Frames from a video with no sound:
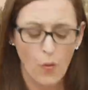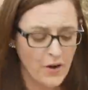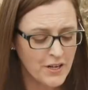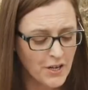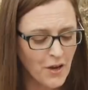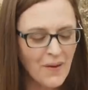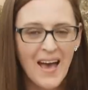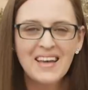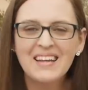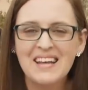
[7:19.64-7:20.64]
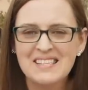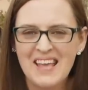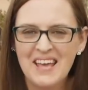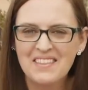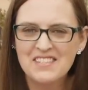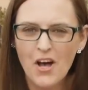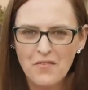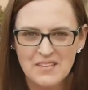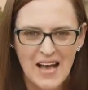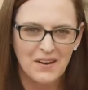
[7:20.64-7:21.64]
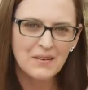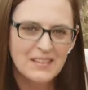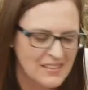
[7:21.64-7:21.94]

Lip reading: We're gonna go ahead and take this off now.